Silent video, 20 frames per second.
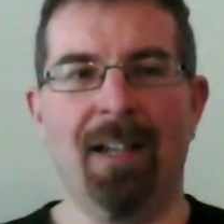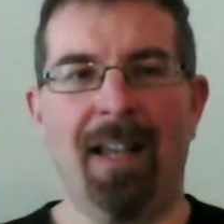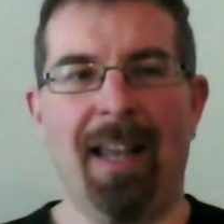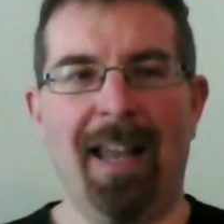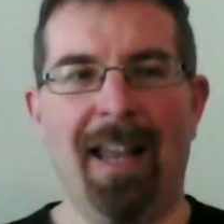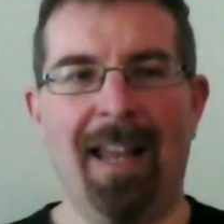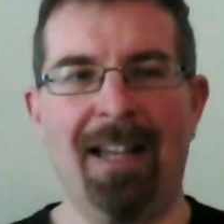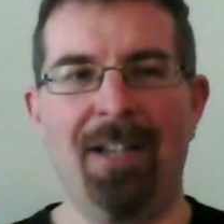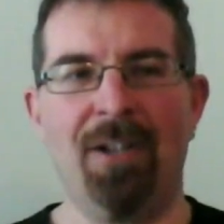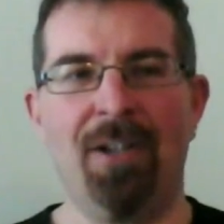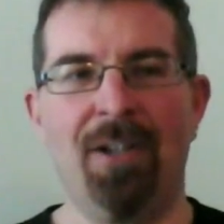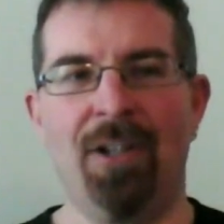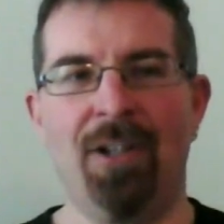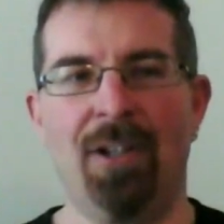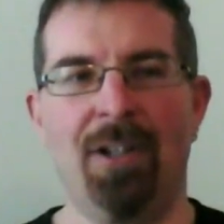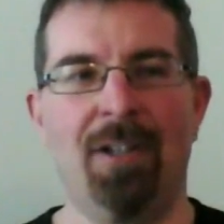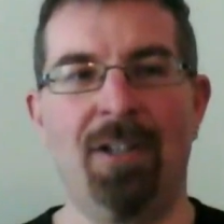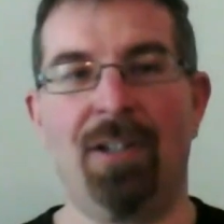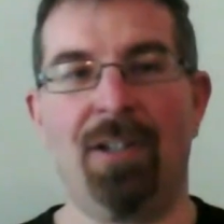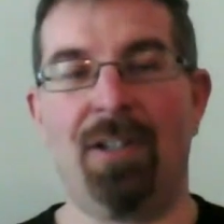
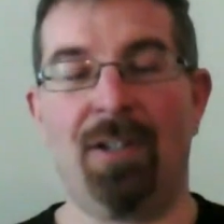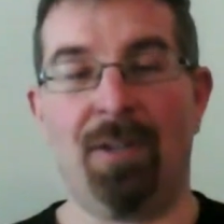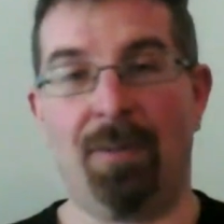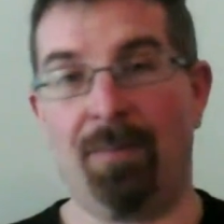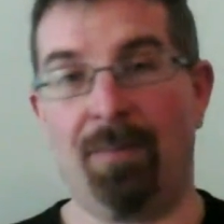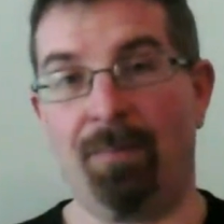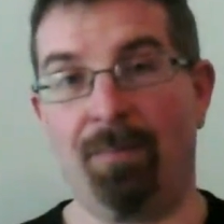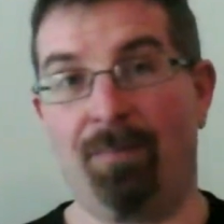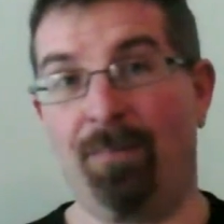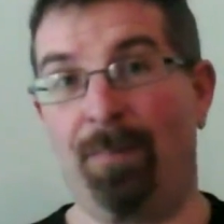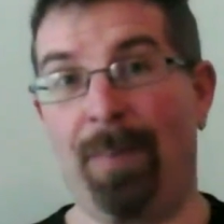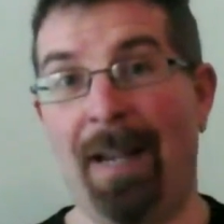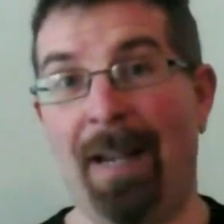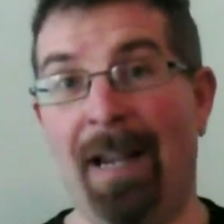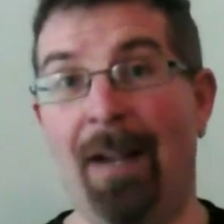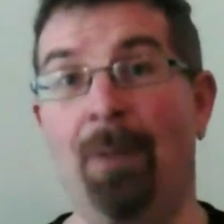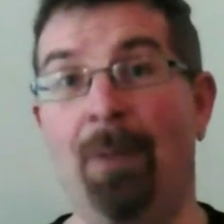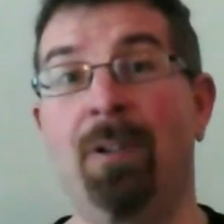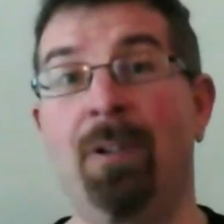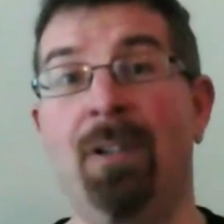ancient
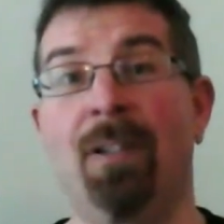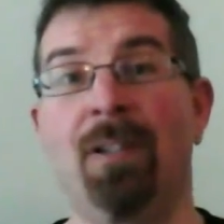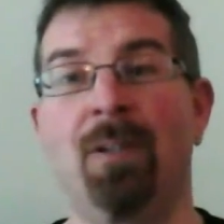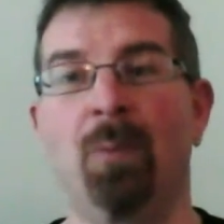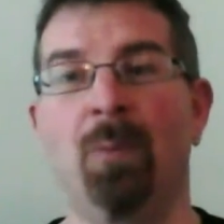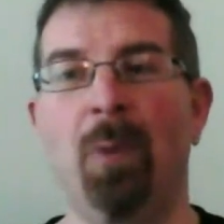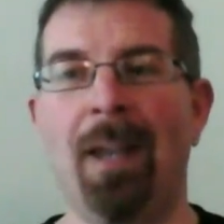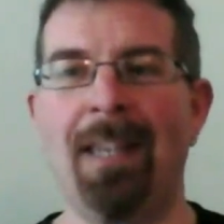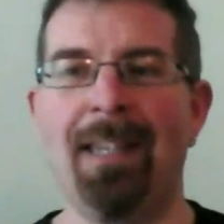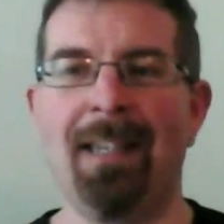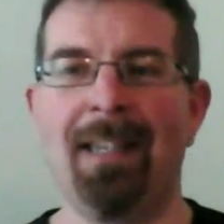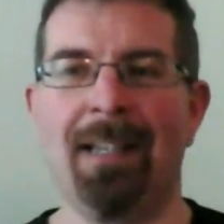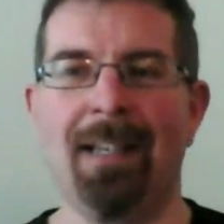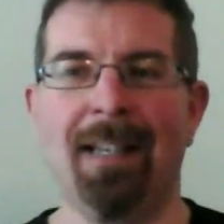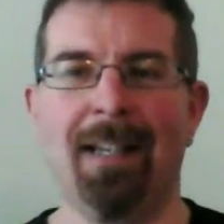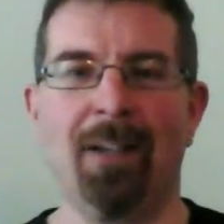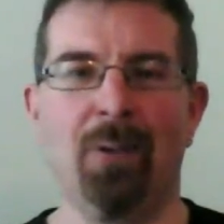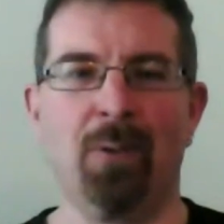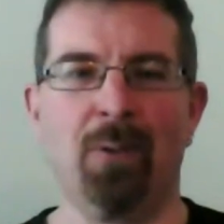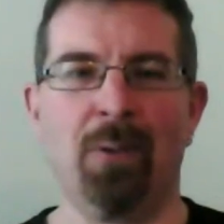powers awakening
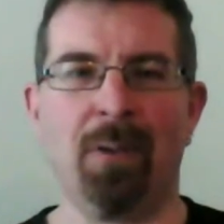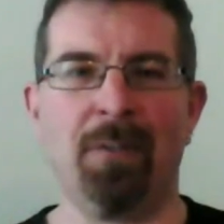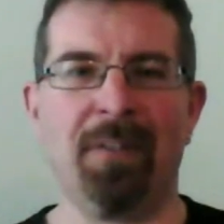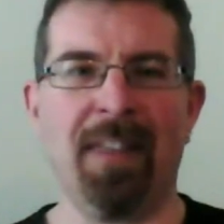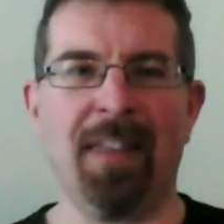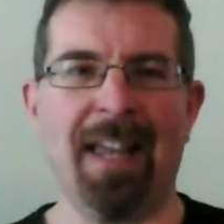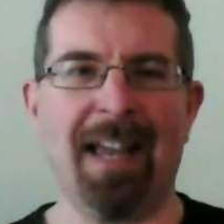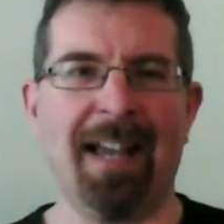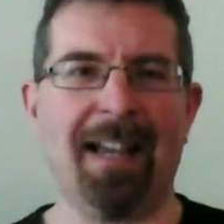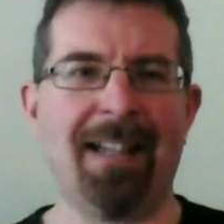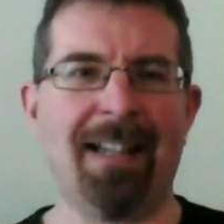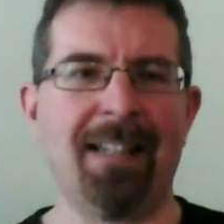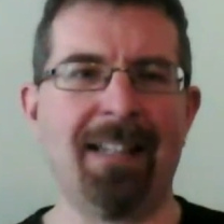and all of that.